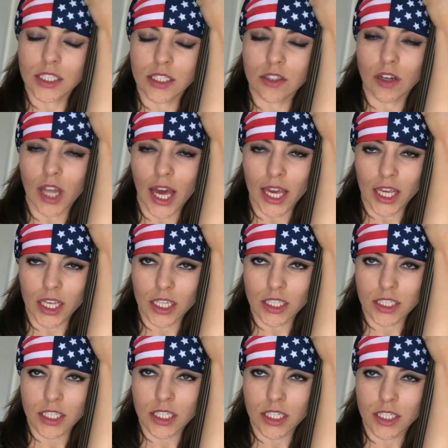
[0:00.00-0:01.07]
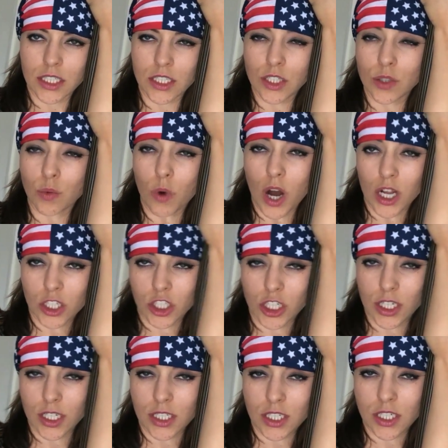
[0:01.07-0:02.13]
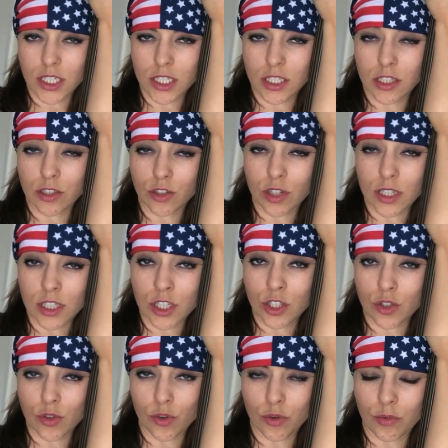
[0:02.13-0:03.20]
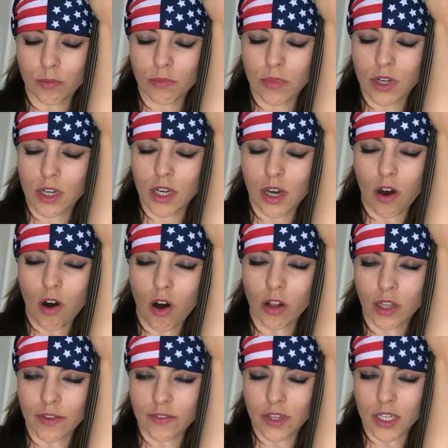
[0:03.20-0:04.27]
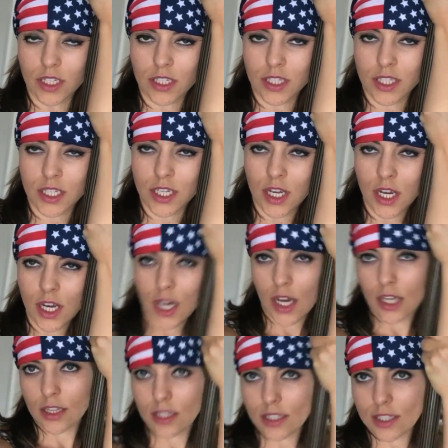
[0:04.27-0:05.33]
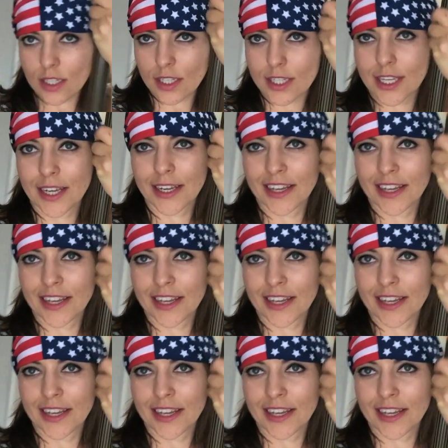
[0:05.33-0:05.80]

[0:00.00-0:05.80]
Did you like it? Did you watch it? Did you consume all of it? This is,